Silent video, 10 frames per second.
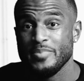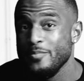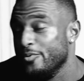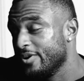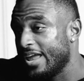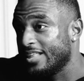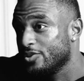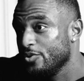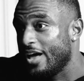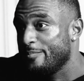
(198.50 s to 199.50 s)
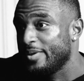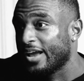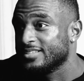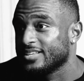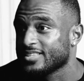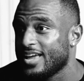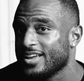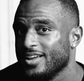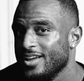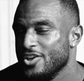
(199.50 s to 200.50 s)
People can't do that because it's
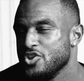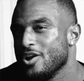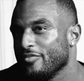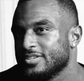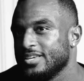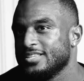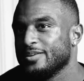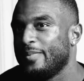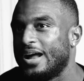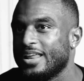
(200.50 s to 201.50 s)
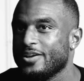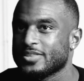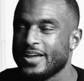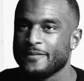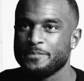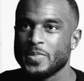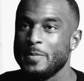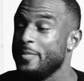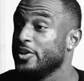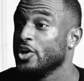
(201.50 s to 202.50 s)
like, you ever see somebody who's like,
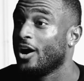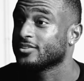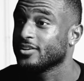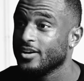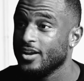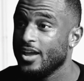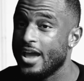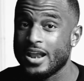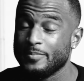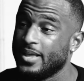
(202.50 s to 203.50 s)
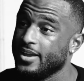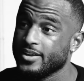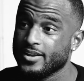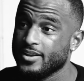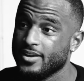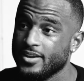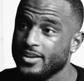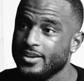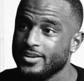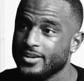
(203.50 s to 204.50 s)
maybe a doctor, and I'm like,
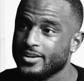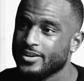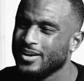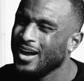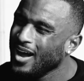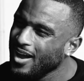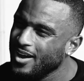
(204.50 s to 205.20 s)
huh?